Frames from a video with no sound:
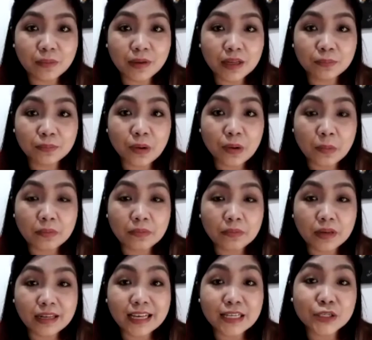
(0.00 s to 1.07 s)
but
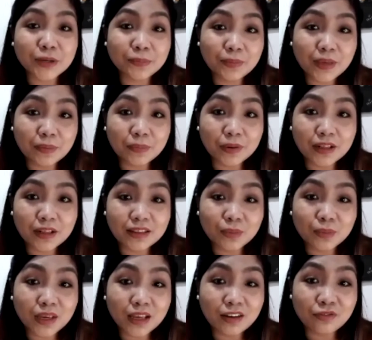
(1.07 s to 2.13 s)
probably lesser people to
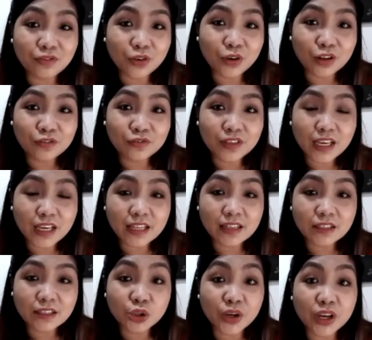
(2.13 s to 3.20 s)
be involved
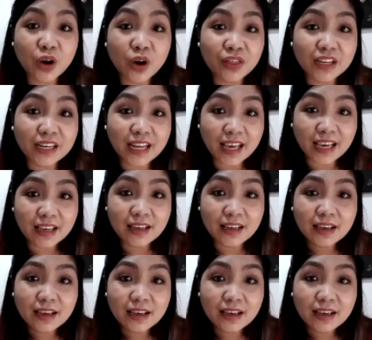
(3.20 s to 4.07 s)
in during on the day.